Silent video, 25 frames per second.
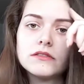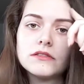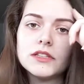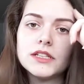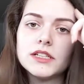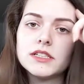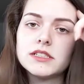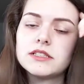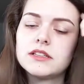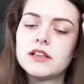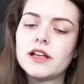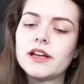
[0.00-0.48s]

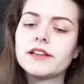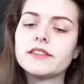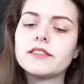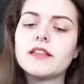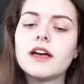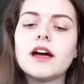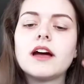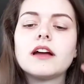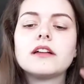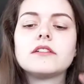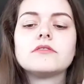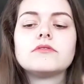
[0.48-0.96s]
Things like
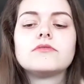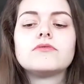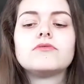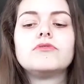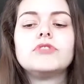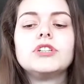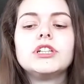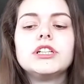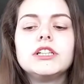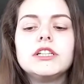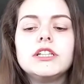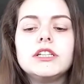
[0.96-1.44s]
that
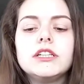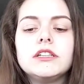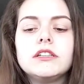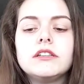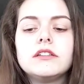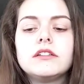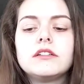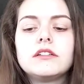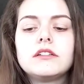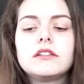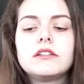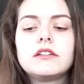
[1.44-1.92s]

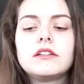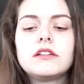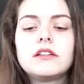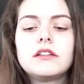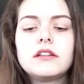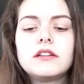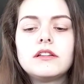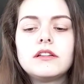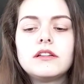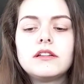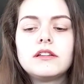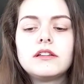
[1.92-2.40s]
really
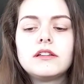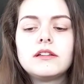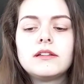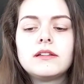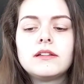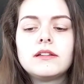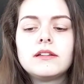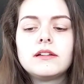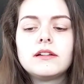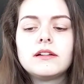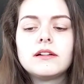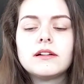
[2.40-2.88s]

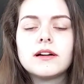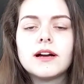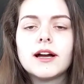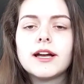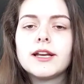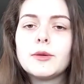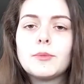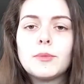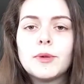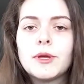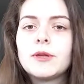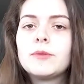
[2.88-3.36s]

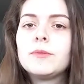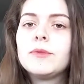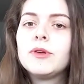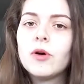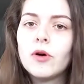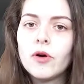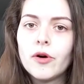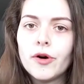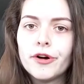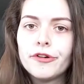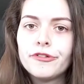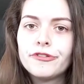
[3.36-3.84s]
kind of piss me
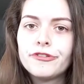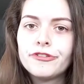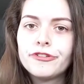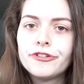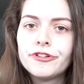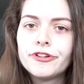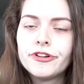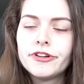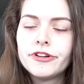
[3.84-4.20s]
off.